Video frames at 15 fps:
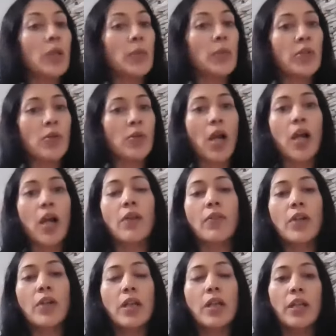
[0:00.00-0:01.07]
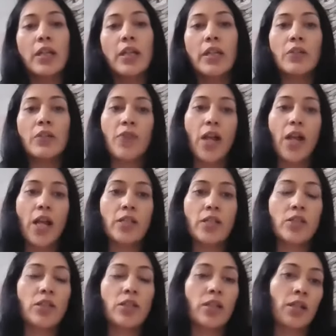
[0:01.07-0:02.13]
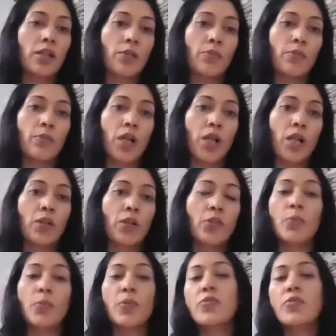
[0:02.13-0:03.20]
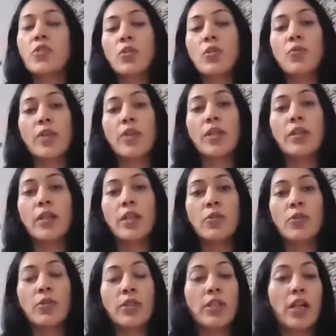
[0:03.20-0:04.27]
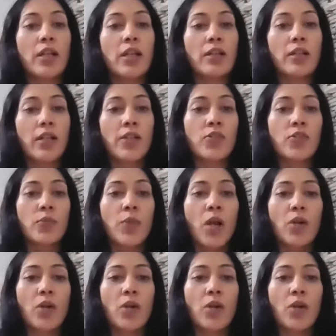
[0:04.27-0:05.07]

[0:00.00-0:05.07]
Maybe you have an advanced group of children in your entire classroom.